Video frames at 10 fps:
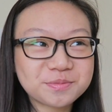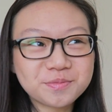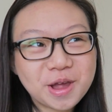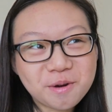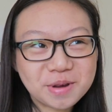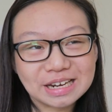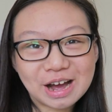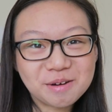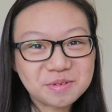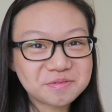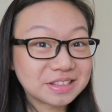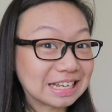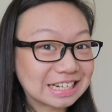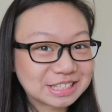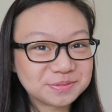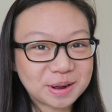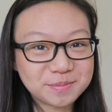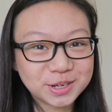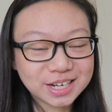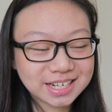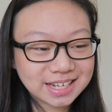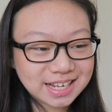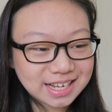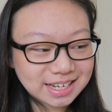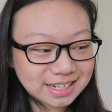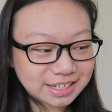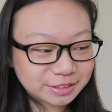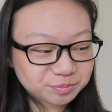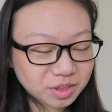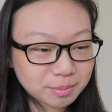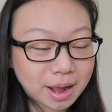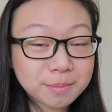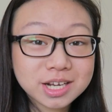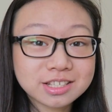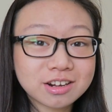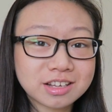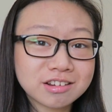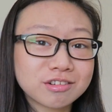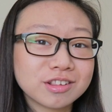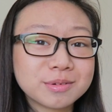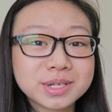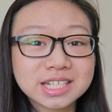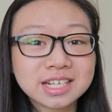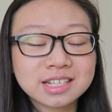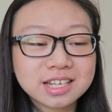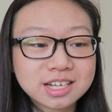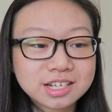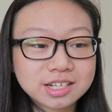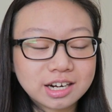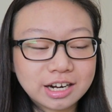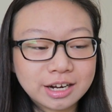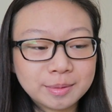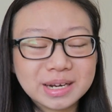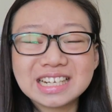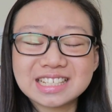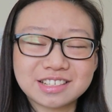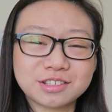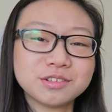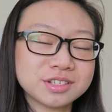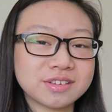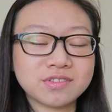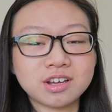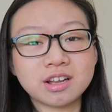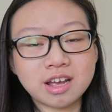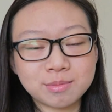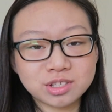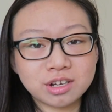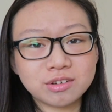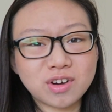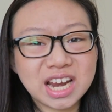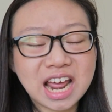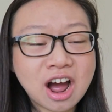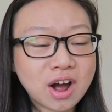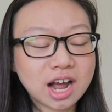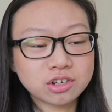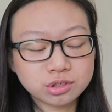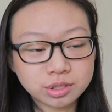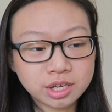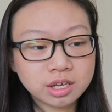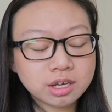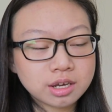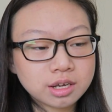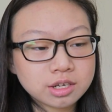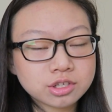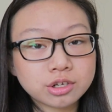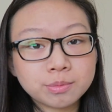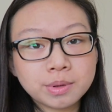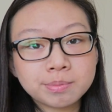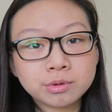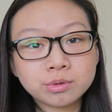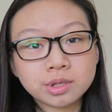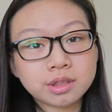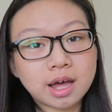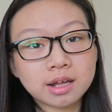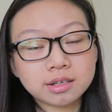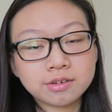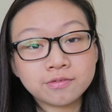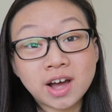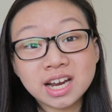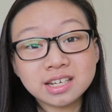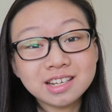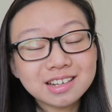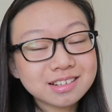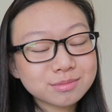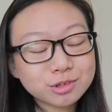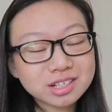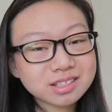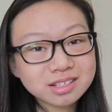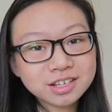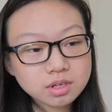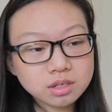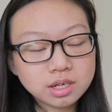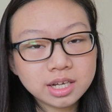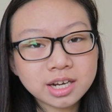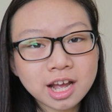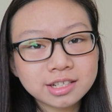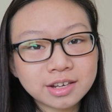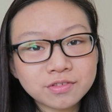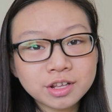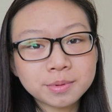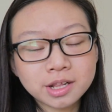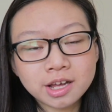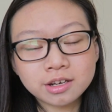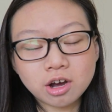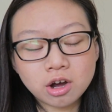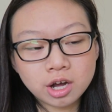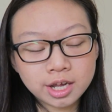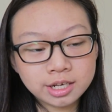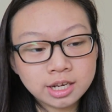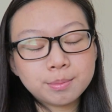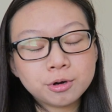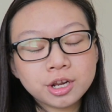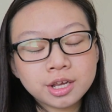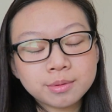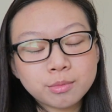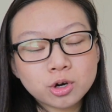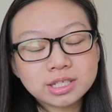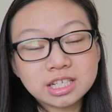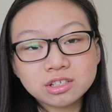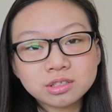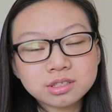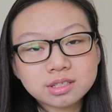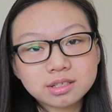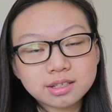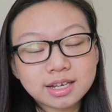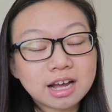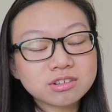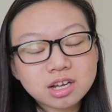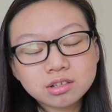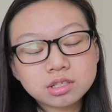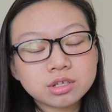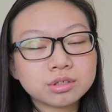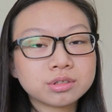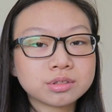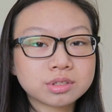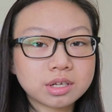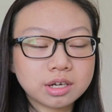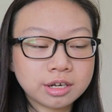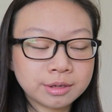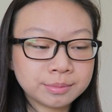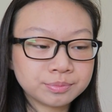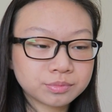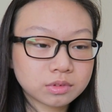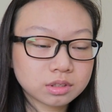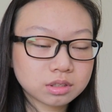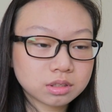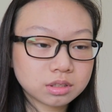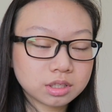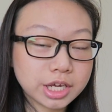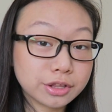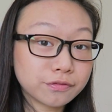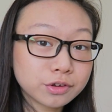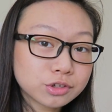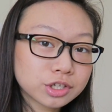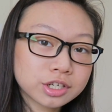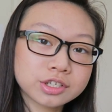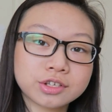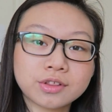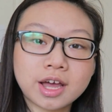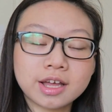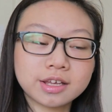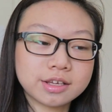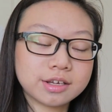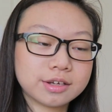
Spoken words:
may or may not be related to my book. My book is on Kindle Unlimited, and it's exclusively on Amazon right now, actually, so people with that can find it more easily. And I definitely plan on putting more deals, like countdown deals, in the future, so that